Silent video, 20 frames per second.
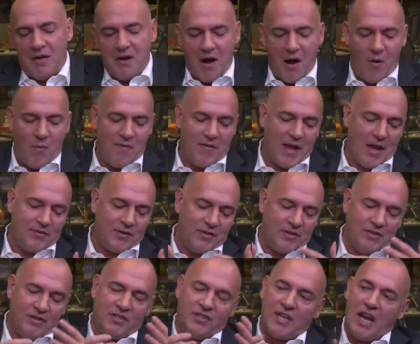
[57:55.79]
you know, we've got
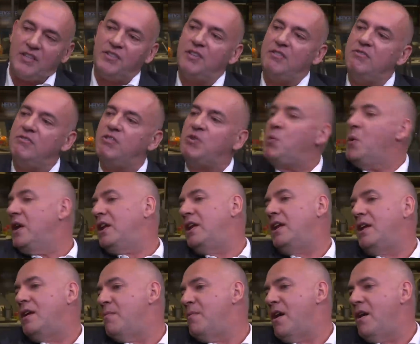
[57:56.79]
this incessant
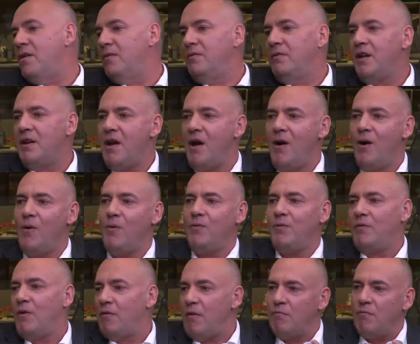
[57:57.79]
tweeting about, you
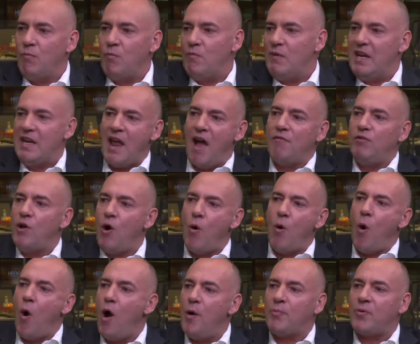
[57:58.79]
know, we need to have low
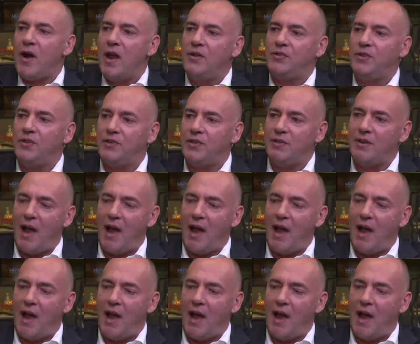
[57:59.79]
oil prices.